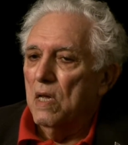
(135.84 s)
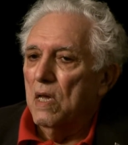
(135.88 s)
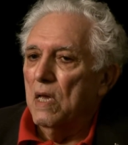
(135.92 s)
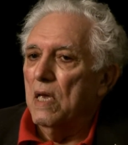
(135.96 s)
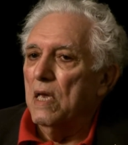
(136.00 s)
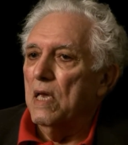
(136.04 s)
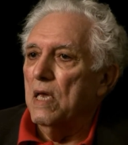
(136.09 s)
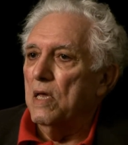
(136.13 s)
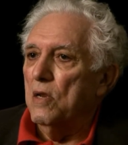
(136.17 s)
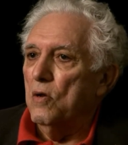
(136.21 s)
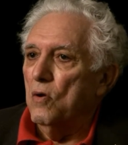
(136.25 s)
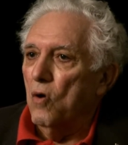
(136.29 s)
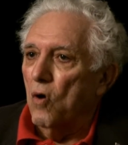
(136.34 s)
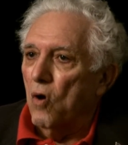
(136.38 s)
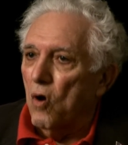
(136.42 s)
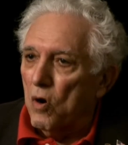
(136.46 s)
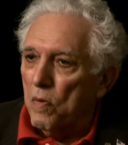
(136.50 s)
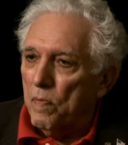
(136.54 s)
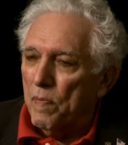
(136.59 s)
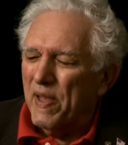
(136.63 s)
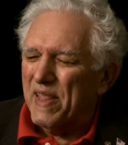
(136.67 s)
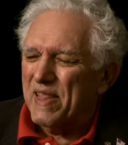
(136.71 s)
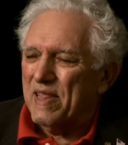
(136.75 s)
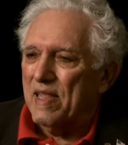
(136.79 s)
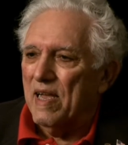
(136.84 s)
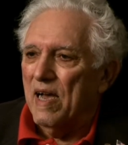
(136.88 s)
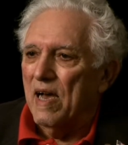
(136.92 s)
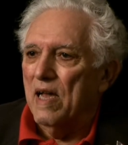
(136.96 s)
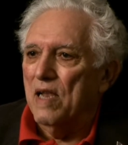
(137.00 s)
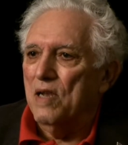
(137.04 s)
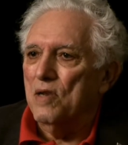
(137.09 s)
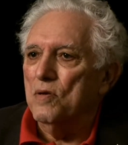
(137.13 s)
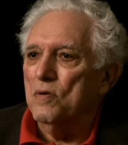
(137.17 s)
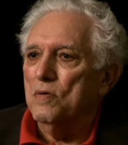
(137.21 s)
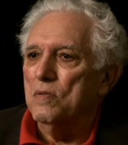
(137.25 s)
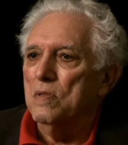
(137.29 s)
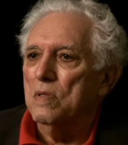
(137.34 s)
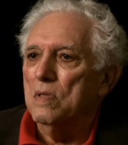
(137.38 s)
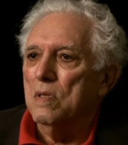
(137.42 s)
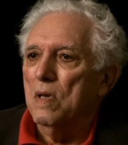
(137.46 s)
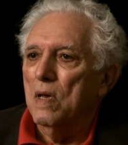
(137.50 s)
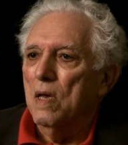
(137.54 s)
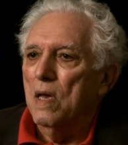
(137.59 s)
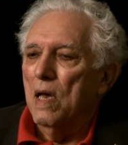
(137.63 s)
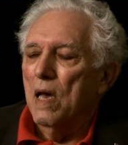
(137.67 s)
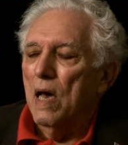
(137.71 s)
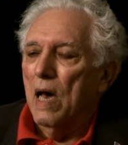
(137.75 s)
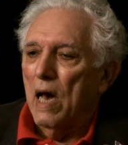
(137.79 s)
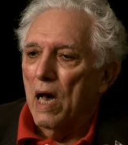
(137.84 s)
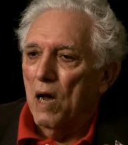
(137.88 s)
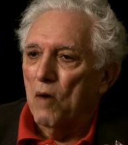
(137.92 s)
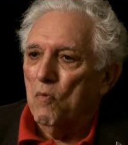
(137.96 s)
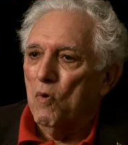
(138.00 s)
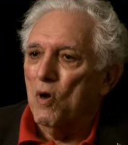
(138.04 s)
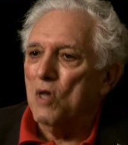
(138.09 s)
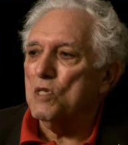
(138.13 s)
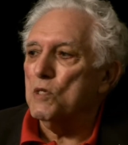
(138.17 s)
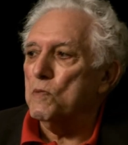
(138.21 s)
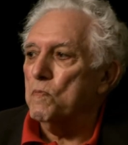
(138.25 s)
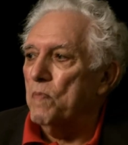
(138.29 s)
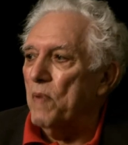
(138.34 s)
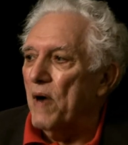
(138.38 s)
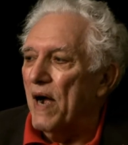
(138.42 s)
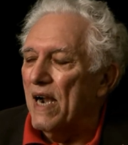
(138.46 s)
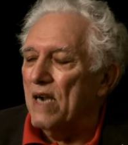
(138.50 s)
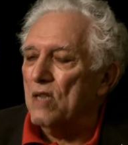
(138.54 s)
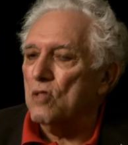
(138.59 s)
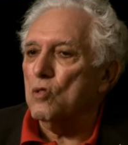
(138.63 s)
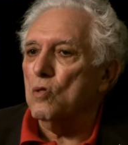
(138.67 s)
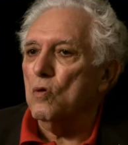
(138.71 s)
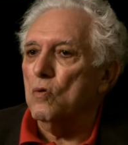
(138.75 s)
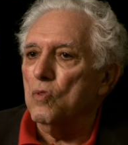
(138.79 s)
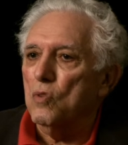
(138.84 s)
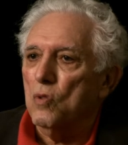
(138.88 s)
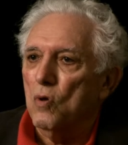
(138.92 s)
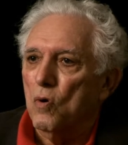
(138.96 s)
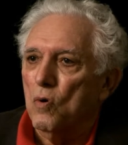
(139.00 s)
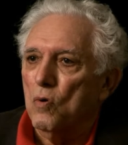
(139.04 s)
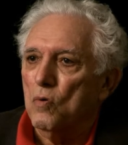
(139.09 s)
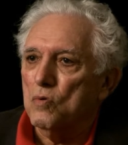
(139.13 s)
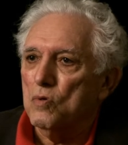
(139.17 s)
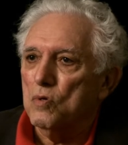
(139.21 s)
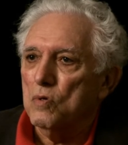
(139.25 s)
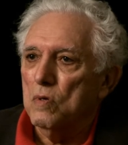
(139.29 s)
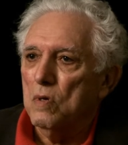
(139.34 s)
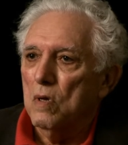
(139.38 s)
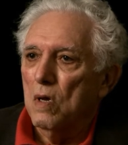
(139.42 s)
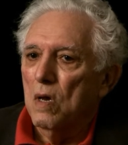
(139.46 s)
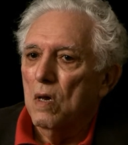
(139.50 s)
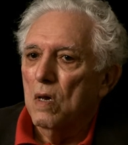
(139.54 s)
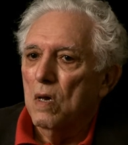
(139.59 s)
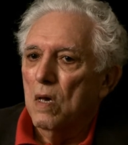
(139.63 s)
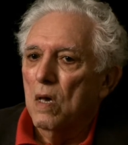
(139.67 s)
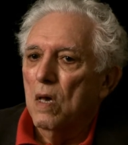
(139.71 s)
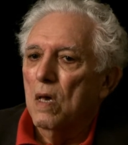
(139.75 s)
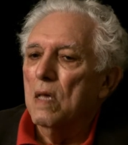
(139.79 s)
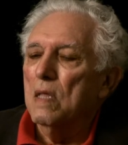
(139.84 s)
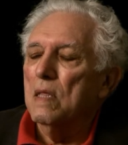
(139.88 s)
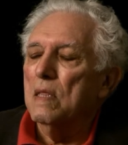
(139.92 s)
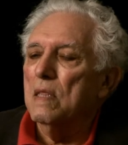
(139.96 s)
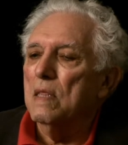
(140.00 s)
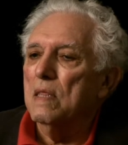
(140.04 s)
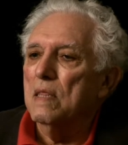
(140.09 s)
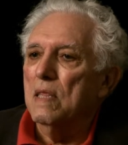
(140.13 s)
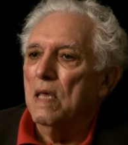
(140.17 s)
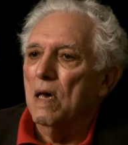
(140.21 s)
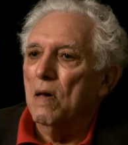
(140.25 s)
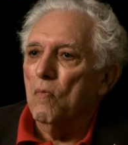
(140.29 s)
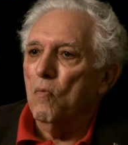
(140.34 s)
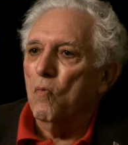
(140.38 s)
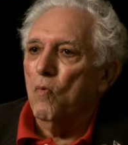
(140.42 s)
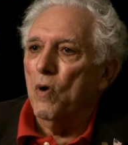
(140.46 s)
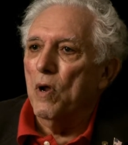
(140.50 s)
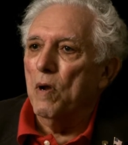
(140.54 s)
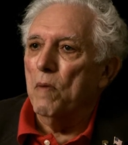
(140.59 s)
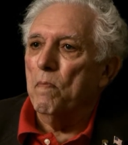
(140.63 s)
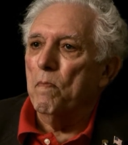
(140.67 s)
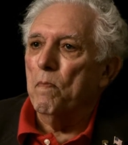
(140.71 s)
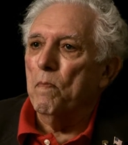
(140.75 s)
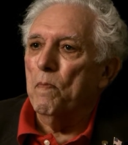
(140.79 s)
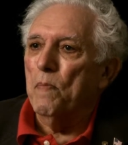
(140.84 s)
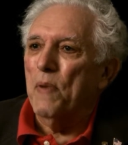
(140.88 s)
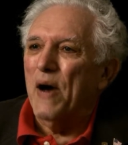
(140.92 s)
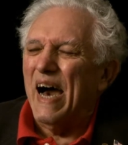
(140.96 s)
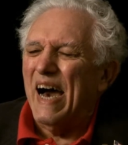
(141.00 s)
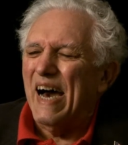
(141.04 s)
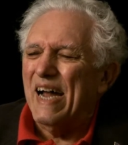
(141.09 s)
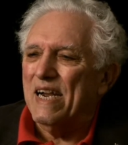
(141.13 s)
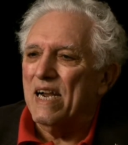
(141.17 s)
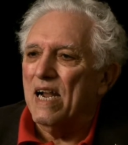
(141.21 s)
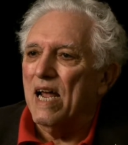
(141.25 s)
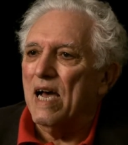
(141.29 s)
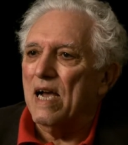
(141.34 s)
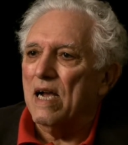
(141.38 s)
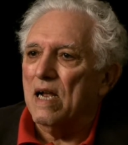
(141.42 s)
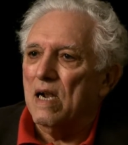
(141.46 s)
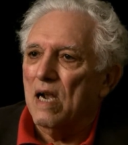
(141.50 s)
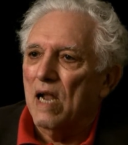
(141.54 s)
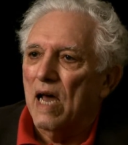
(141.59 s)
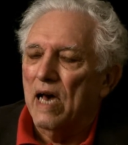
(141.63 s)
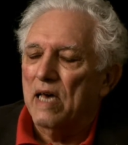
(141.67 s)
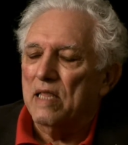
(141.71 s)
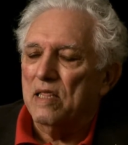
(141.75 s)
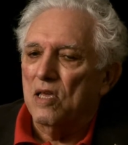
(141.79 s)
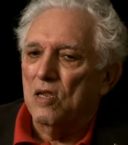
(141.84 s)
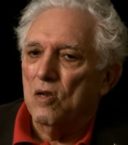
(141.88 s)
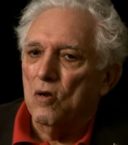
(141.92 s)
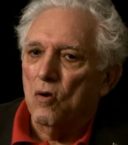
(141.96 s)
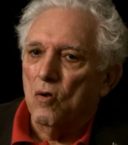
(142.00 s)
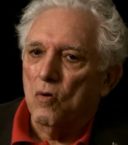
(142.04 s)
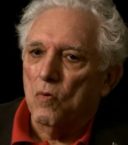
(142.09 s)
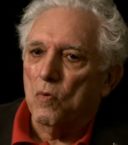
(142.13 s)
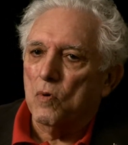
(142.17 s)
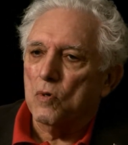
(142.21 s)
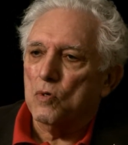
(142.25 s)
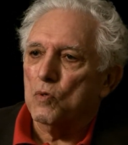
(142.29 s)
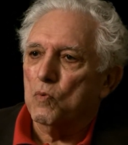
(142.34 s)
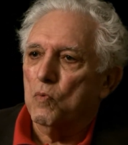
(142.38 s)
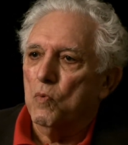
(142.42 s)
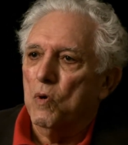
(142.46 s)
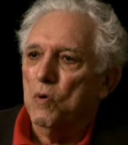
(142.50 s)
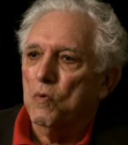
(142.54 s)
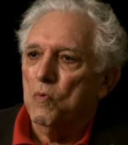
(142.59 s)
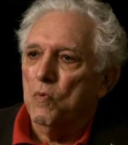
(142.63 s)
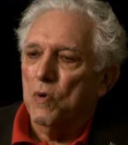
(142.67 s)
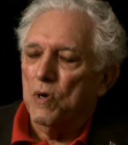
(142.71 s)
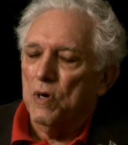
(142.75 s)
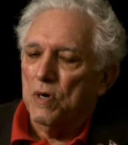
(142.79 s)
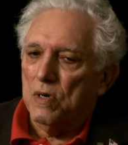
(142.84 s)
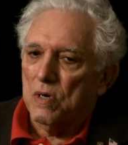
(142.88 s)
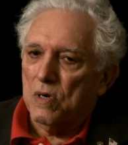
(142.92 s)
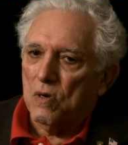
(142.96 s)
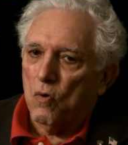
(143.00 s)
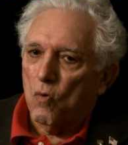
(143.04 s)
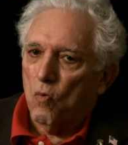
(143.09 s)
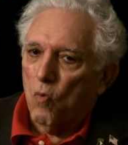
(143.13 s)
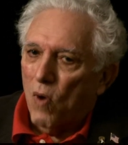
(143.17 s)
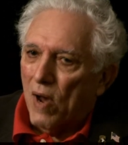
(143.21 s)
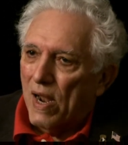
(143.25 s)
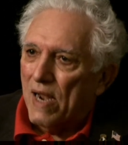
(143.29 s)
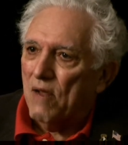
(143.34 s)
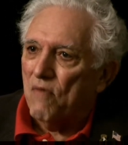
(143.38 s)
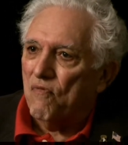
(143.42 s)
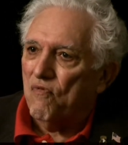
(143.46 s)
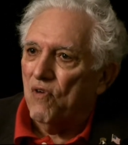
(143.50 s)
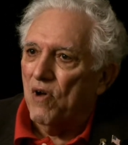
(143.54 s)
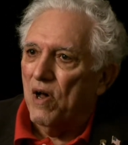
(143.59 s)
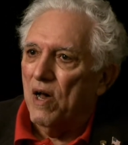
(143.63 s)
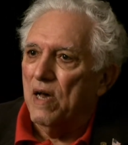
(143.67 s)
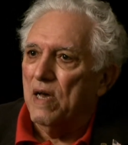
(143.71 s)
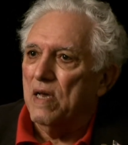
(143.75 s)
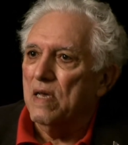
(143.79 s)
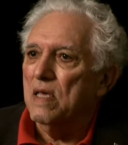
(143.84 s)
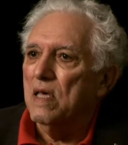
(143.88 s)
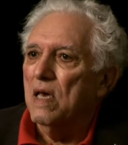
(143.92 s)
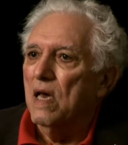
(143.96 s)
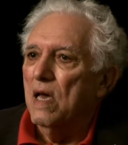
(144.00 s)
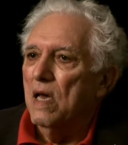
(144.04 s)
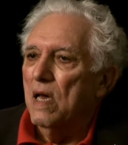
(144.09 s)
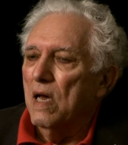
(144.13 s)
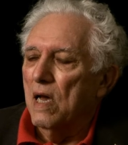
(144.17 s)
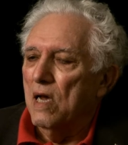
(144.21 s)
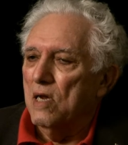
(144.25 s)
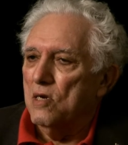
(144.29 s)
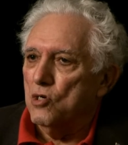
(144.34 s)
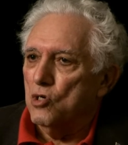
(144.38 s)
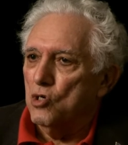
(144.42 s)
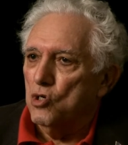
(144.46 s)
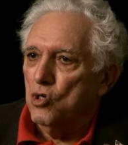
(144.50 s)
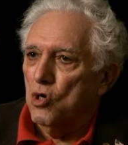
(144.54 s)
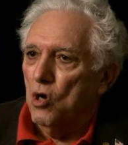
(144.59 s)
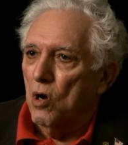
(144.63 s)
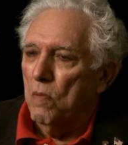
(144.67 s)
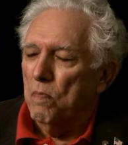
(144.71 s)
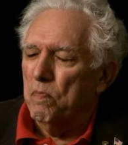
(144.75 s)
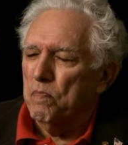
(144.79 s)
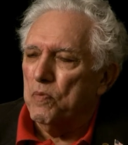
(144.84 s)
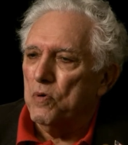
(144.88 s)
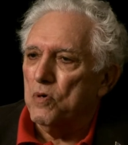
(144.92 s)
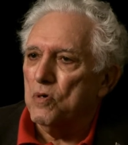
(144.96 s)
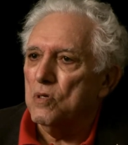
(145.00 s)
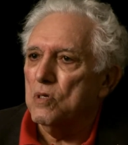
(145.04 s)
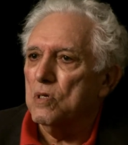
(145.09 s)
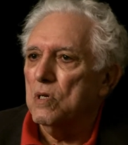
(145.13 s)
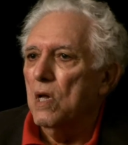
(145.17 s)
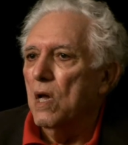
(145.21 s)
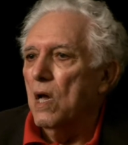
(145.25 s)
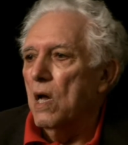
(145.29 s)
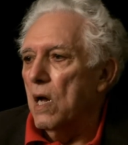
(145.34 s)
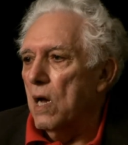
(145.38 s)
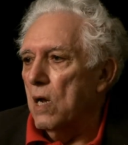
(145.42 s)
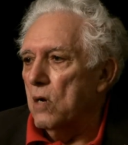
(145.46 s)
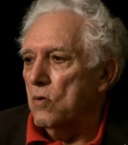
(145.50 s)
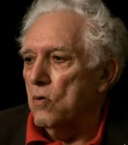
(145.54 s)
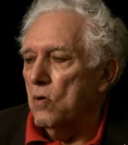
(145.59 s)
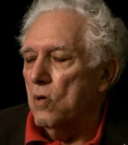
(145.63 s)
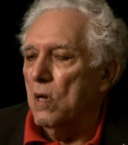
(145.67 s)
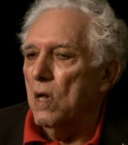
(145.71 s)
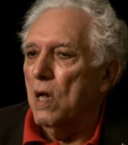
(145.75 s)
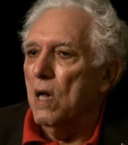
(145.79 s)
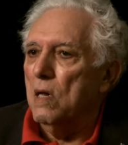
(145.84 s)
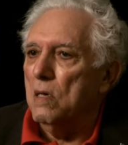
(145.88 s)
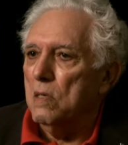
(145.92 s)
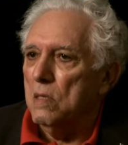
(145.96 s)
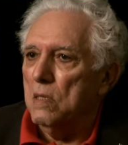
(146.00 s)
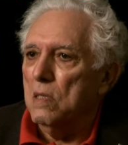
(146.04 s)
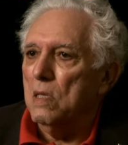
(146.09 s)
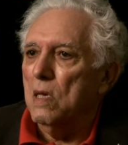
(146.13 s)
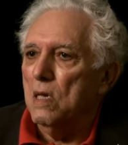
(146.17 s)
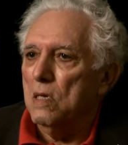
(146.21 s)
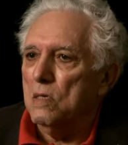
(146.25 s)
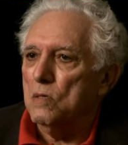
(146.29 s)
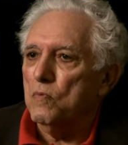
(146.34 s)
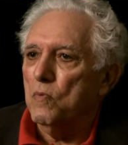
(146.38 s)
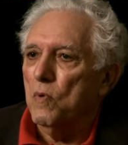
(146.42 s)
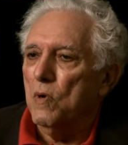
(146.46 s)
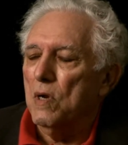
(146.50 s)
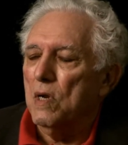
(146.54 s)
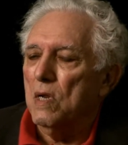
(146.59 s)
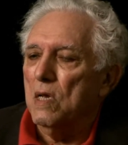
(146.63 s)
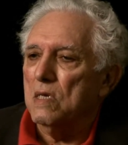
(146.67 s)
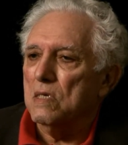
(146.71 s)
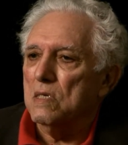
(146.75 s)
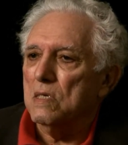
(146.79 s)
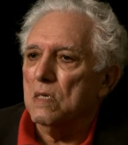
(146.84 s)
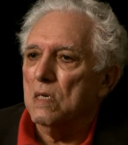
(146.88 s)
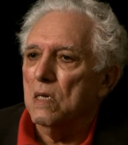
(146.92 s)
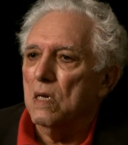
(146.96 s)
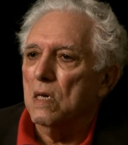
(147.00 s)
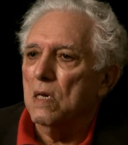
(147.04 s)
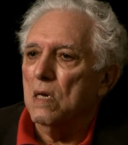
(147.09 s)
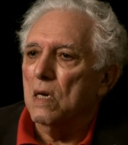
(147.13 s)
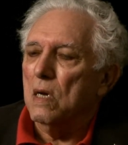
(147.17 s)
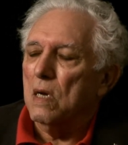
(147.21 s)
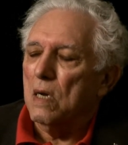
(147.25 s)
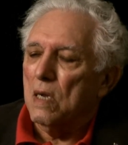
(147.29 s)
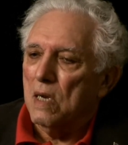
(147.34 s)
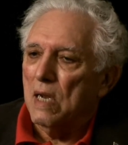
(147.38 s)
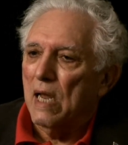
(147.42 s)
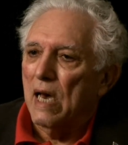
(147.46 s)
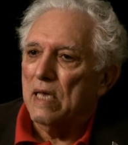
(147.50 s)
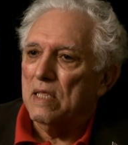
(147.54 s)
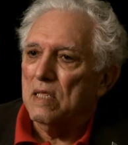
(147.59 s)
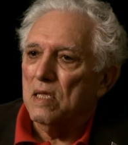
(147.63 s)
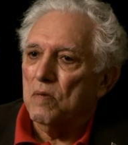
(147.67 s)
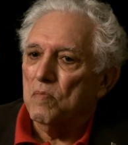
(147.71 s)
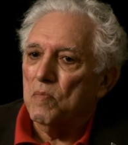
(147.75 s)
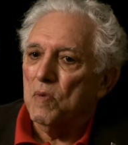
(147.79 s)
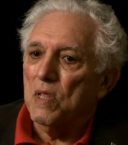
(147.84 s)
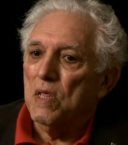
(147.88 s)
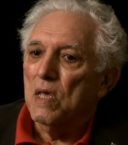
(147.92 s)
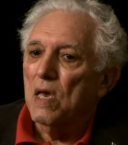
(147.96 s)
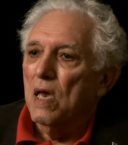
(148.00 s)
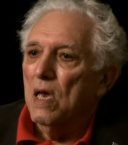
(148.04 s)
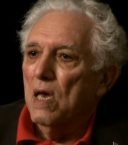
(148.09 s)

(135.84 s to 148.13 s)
in our battalion, I was part of those that were paragliding. In other words, we were qualified as jumpers and as well as glidermen.